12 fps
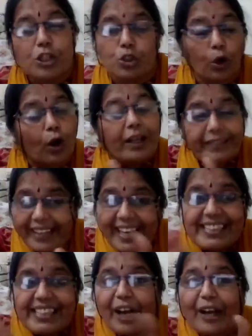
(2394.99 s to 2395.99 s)
So
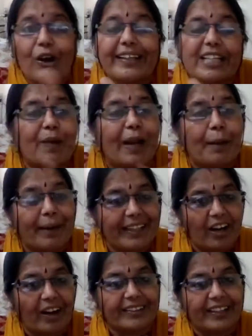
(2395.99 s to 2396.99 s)
these are not explained by
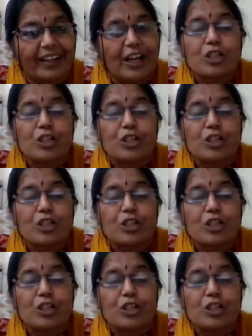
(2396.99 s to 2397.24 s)
the author.